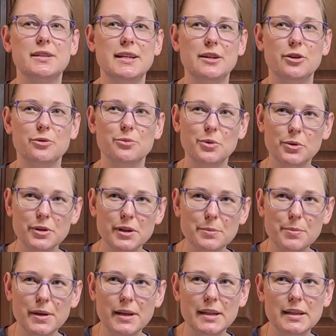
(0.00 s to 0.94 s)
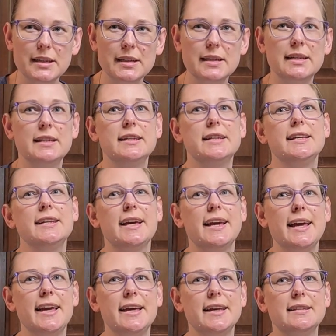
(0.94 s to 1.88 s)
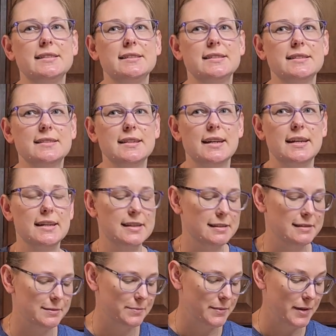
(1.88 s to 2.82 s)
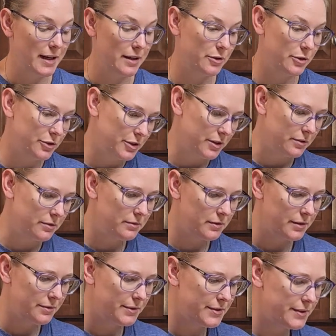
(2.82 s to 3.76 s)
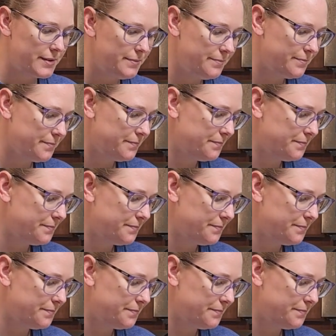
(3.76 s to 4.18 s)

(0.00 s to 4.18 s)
to need our rolling pin. and our dough, obviously.